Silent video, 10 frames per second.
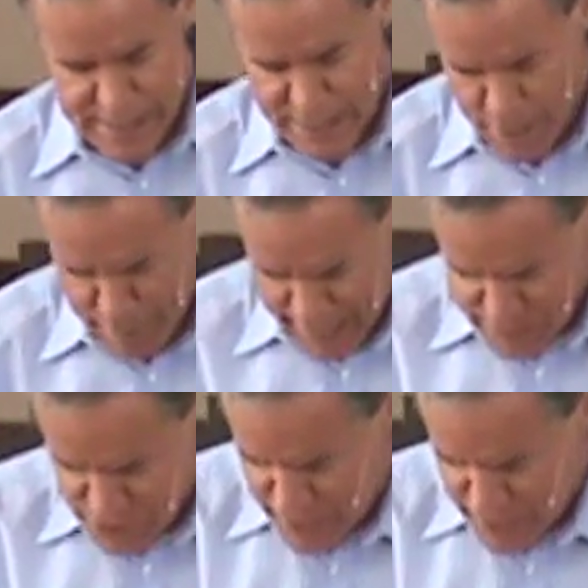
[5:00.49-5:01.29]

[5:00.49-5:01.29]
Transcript: Then the man